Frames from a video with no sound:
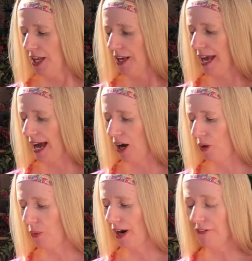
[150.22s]

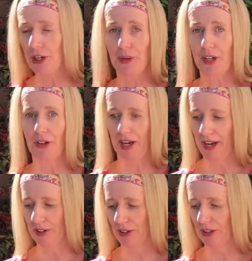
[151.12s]
Now, wherever you get your
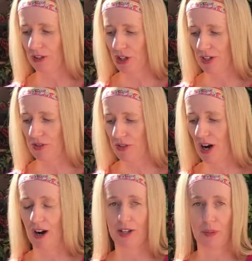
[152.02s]
candle, chances
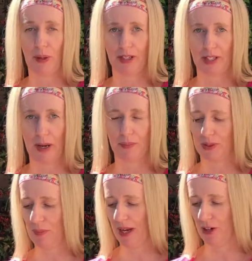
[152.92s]
are it has picked up
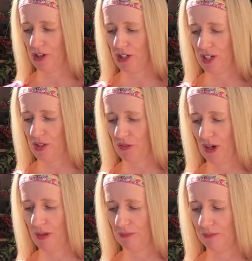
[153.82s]
some energies
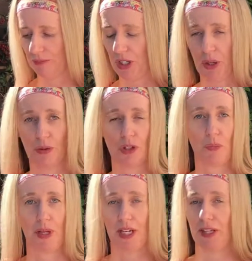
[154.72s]
from, you know,
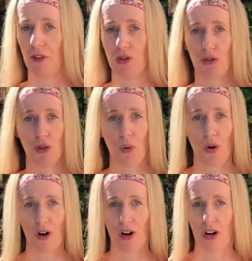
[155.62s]
just being in the
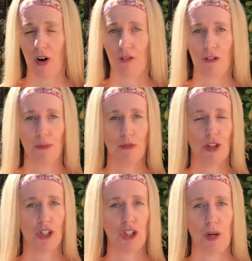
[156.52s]
store or from
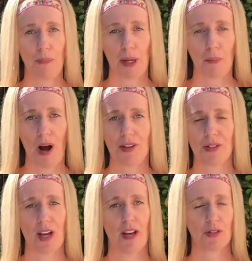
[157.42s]
the shipping
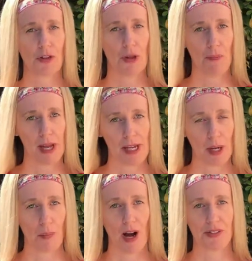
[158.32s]
process or the
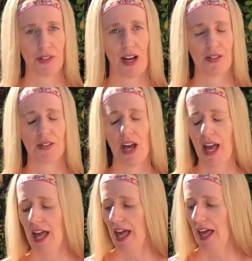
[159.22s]
making process.
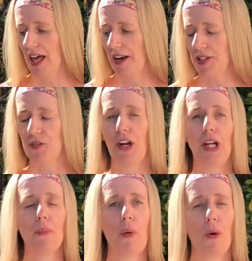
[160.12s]
And it's
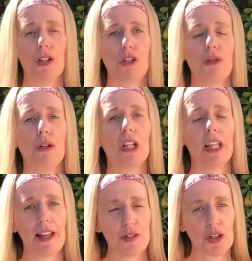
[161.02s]
very important to
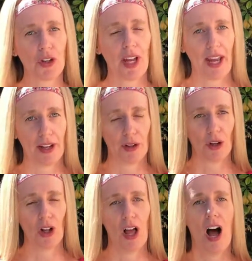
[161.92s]
cleanse your
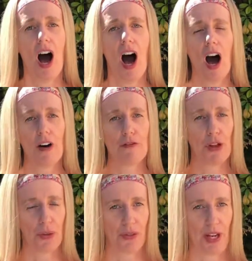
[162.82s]
candle of
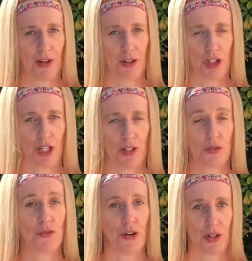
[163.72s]
those
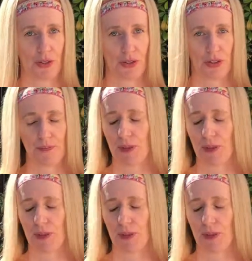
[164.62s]
energies first.